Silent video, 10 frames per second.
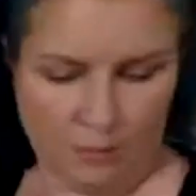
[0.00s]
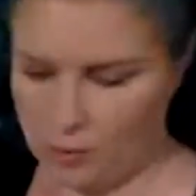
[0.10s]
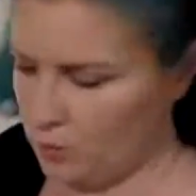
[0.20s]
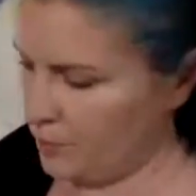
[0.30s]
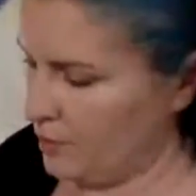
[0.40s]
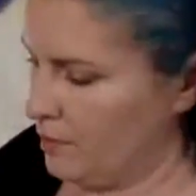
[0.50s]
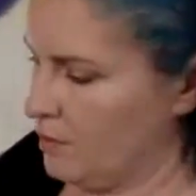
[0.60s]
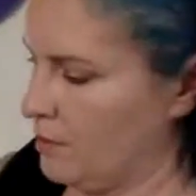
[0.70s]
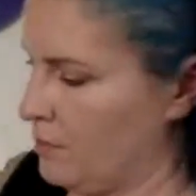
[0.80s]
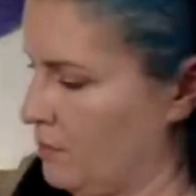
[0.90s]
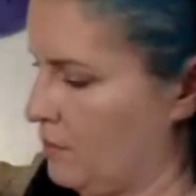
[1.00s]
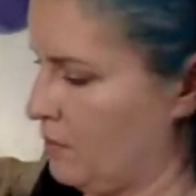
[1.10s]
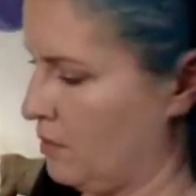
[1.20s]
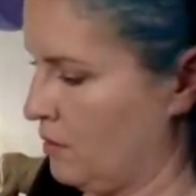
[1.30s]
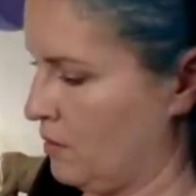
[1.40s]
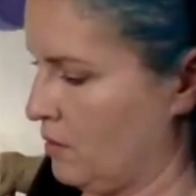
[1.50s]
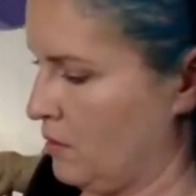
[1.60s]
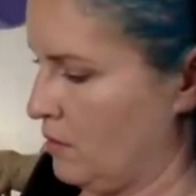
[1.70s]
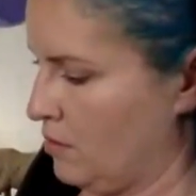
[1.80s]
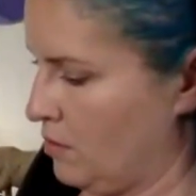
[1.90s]
Boop.
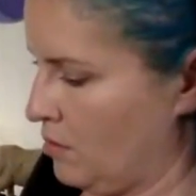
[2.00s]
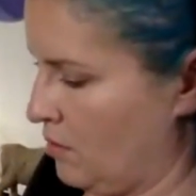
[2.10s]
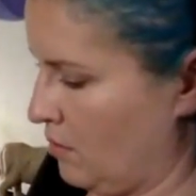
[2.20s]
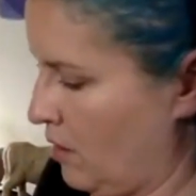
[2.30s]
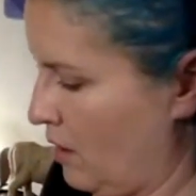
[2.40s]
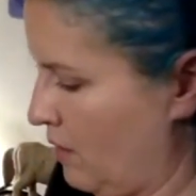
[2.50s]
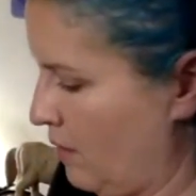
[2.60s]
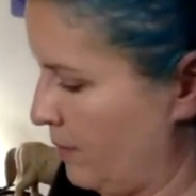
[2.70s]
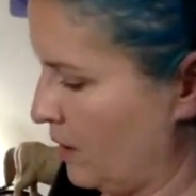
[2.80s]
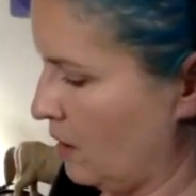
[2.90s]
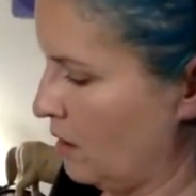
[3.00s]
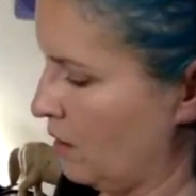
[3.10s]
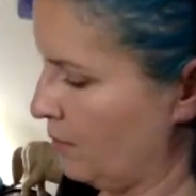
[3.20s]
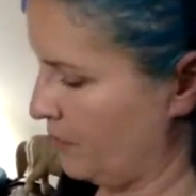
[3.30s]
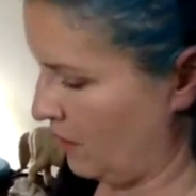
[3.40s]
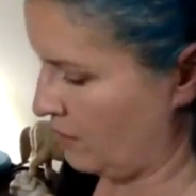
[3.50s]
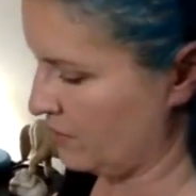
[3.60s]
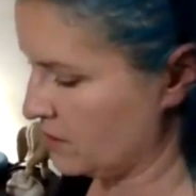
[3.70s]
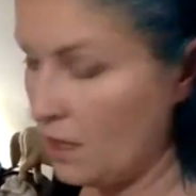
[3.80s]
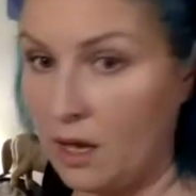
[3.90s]
Okay, I'm going to cut up the other
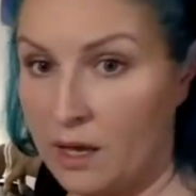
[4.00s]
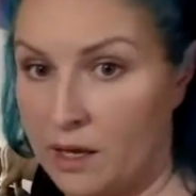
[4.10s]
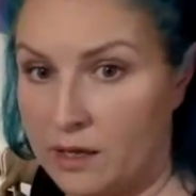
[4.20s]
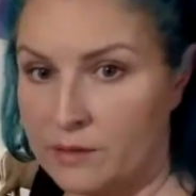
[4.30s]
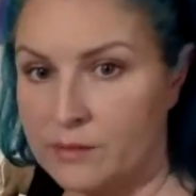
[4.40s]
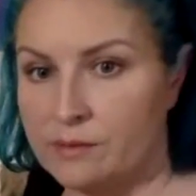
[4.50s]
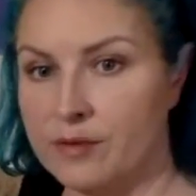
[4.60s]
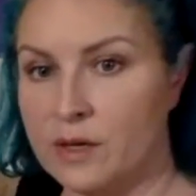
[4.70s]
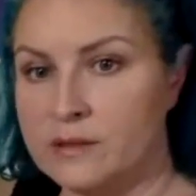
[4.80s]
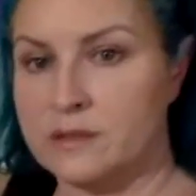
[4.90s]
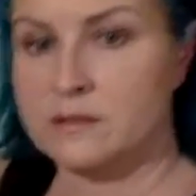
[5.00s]
side. I don't know if you guys can